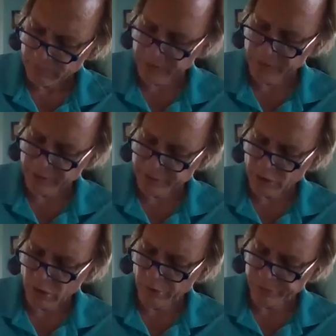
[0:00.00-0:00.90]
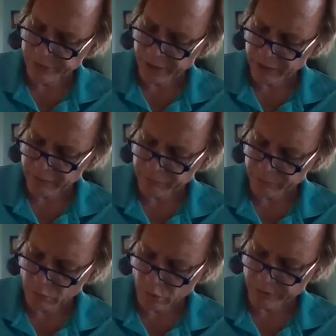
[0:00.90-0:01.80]
And then it's alternated
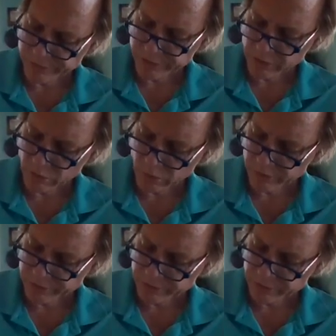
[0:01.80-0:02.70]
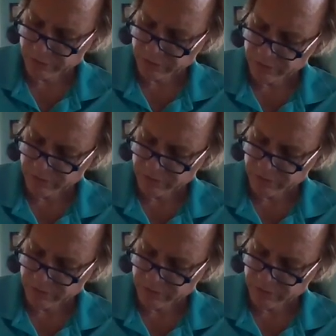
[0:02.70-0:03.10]
from course to course.